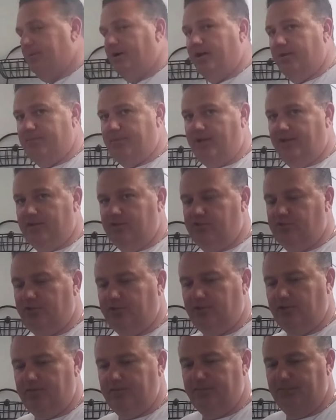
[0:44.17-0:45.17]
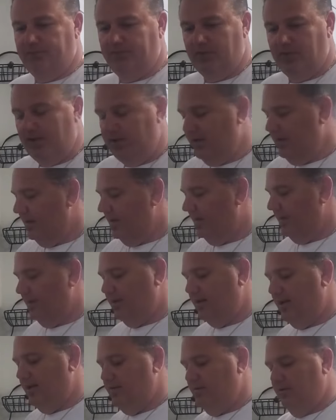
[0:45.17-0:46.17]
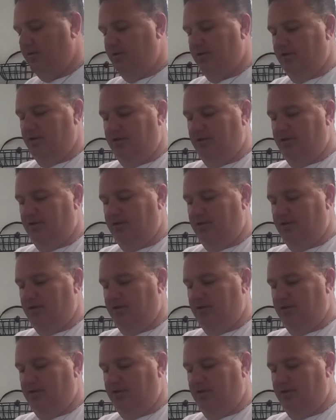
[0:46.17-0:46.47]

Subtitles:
I bought a pack of chicken. Again,